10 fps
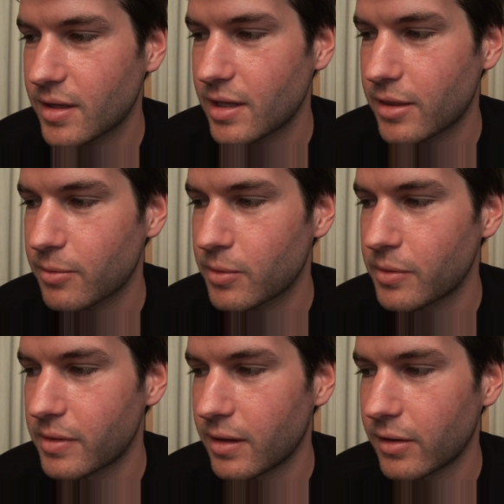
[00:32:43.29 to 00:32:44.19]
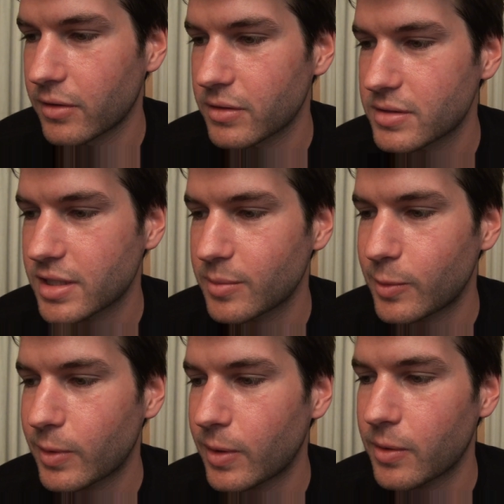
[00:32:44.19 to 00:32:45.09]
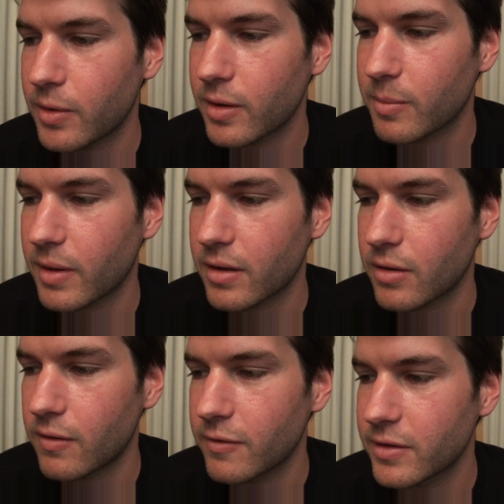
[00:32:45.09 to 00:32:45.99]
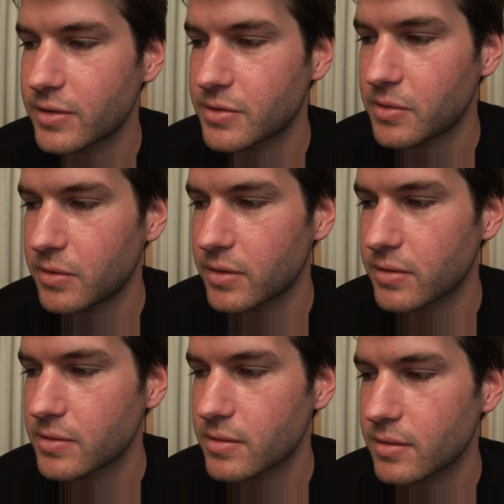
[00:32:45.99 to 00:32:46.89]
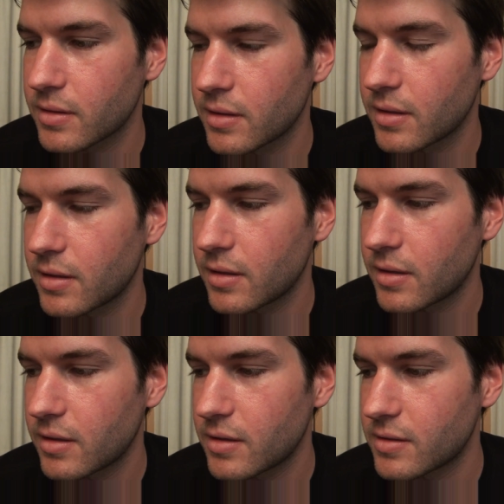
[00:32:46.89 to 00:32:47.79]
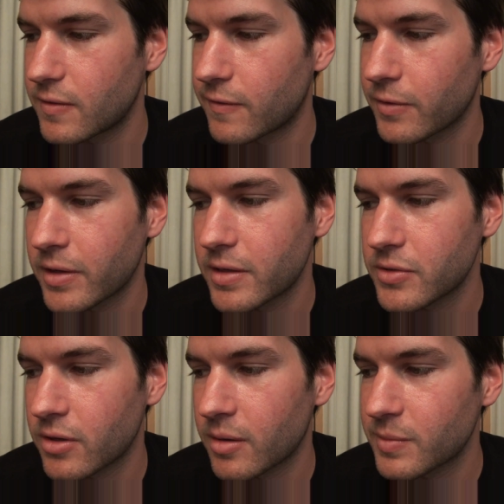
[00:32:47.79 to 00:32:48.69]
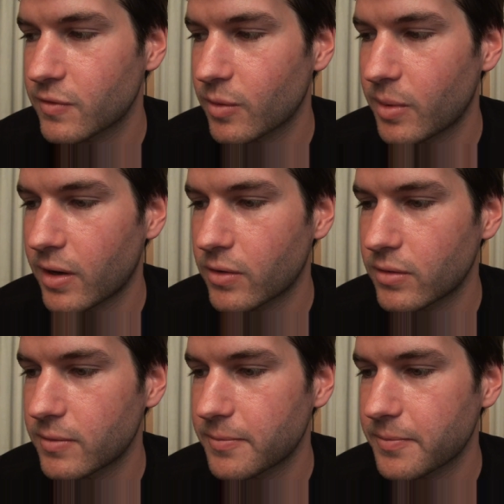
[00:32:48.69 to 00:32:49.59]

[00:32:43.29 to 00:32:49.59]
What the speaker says: He threw the long sable cloak back over his shoulders to free his arms for battle,